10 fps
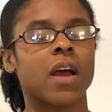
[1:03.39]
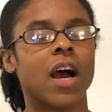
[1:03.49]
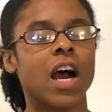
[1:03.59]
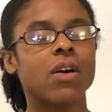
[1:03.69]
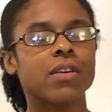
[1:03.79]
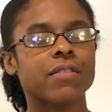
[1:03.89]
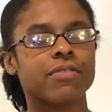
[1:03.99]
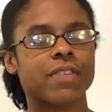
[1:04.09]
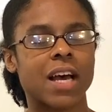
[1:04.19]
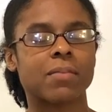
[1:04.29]
our
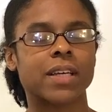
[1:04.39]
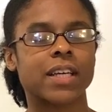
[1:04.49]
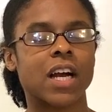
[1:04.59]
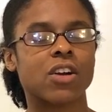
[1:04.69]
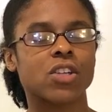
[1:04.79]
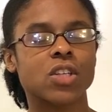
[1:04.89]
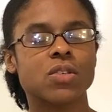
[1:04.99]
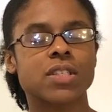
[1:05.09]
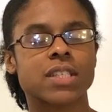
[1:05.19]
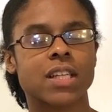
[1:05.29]
family, our
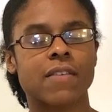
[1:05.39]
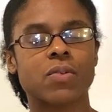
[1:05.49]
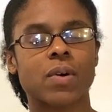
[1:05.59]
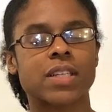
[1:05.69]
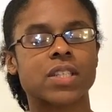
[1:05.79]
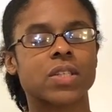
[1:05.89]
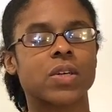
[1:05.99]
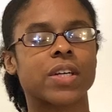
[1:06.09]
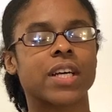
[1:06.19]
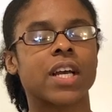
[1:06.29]
close loved ones,
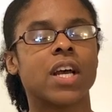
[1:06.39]
Lord.